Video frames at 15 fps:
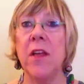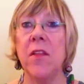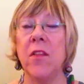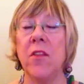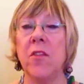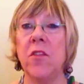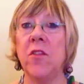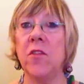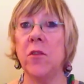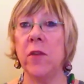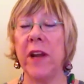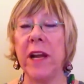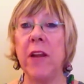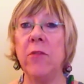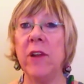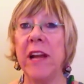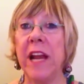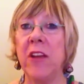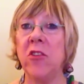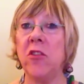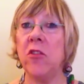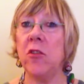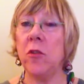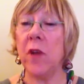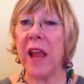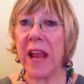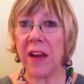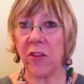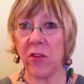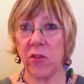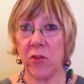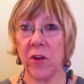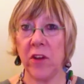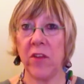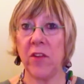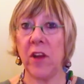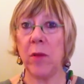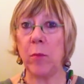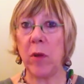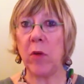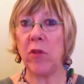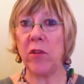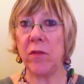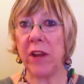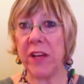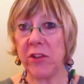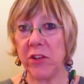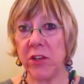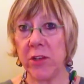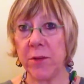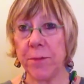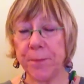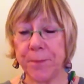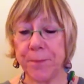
this is directly related to extrinsic motivation.